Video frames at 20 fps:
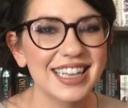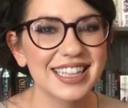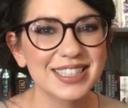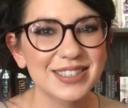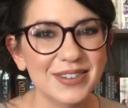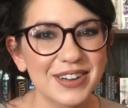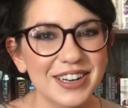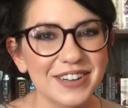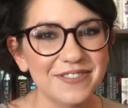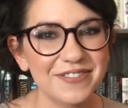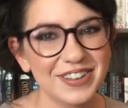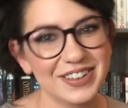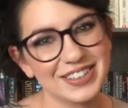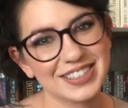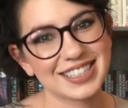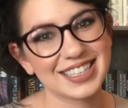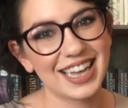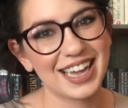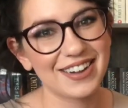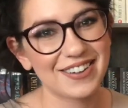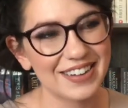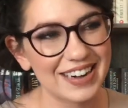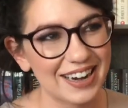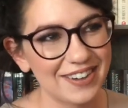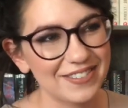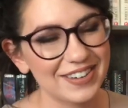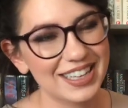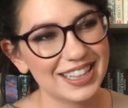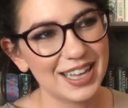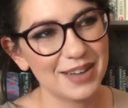That's what it feels like when I
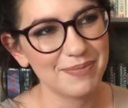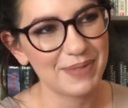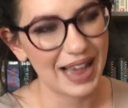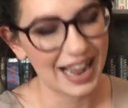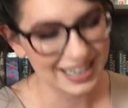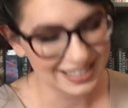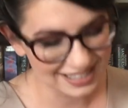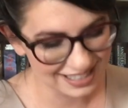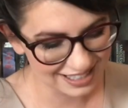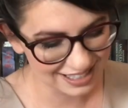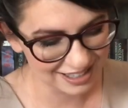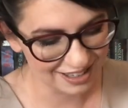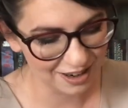read that passage.